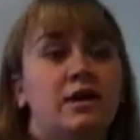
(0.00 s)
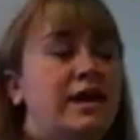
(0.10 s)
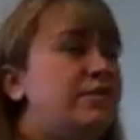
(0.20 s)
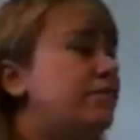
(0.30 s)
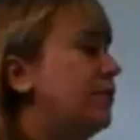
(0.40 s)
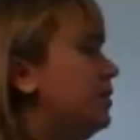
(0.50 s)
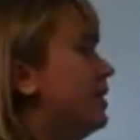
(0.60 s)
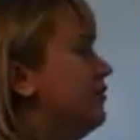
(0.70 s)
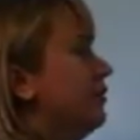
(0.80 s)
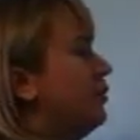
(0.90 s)
and the
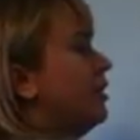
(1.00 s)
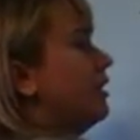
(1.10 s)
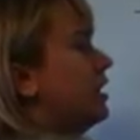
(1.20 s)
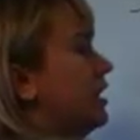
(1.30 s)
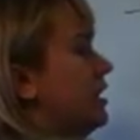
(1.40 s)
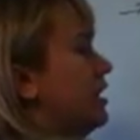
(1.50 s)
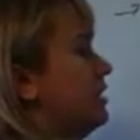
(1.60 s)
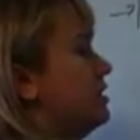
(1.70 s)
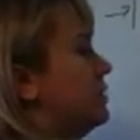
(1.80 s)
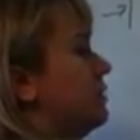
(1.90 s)
formula for work
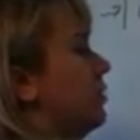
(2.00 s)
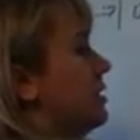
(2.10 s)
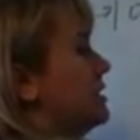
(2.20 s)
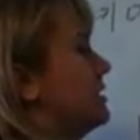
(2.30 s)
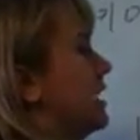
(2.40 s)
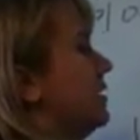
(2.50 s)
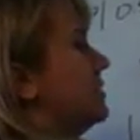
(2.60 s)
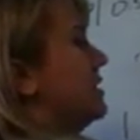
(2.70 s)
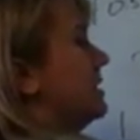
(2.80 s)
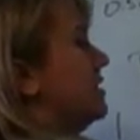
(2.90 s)
is force
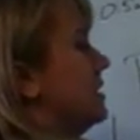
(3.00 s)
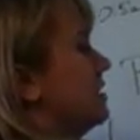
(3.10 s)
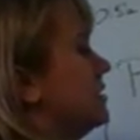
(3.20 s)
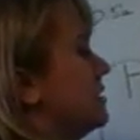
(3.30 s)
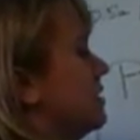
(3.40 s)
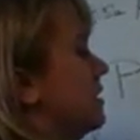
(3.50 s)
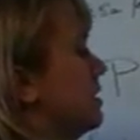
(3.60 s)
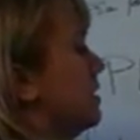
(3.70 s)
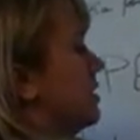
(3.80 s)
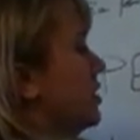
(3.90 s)
times distance
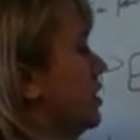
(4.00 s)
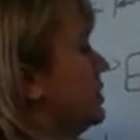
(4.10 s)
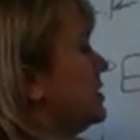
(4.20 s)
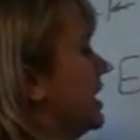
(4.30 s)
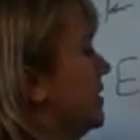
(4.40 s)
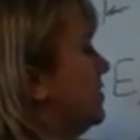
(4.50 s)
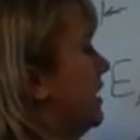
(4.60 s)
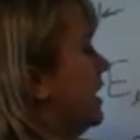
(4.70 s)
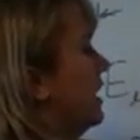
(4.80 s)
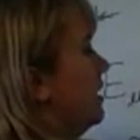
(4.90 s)
cosine
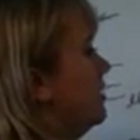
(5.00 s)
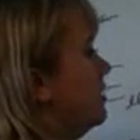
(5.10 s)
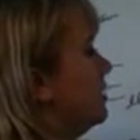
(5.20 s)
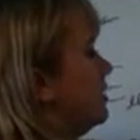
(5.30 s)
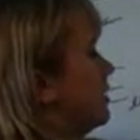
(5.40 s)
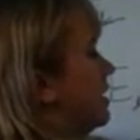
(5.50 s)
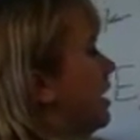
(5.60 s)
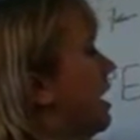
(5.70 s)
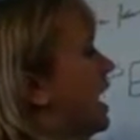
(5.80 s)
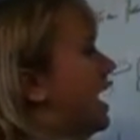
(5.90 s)
theta,
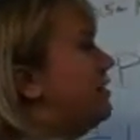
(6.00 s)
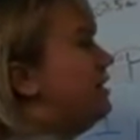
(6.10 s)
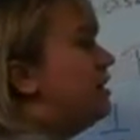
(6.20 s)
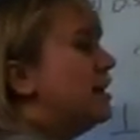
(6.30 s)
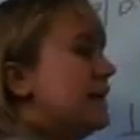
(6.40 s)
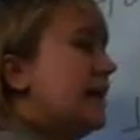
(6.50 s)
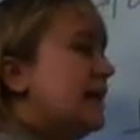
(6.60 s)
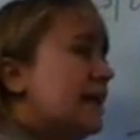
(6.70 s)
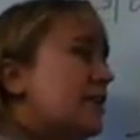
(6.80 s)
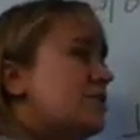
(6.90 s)
and then our
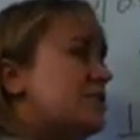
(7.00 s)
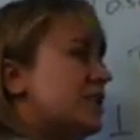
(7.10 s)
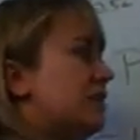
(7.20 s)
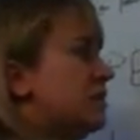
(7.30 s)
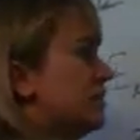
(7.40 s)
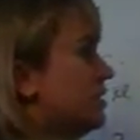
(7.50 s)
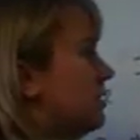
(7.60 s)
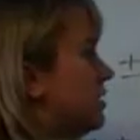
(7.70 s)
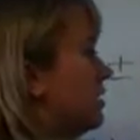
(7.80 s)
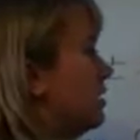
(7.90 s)
kinetic energy
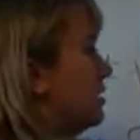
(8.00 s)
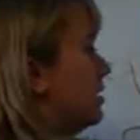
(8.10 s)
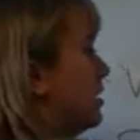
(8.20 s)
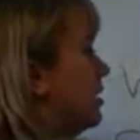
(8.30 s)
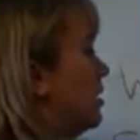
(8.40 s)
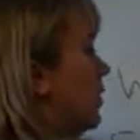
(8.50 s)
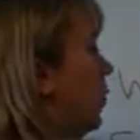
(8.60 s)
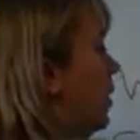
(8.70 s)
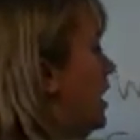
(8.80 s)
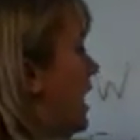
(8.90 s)

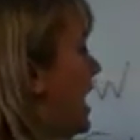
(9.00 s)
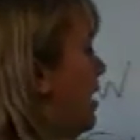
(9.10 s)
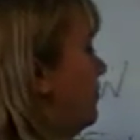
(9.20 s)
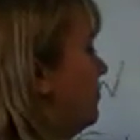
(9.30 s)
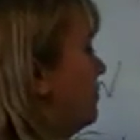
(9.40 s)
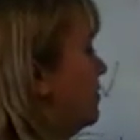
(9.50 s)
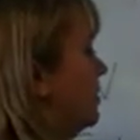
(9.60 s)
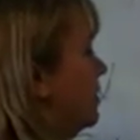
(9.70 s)
1/2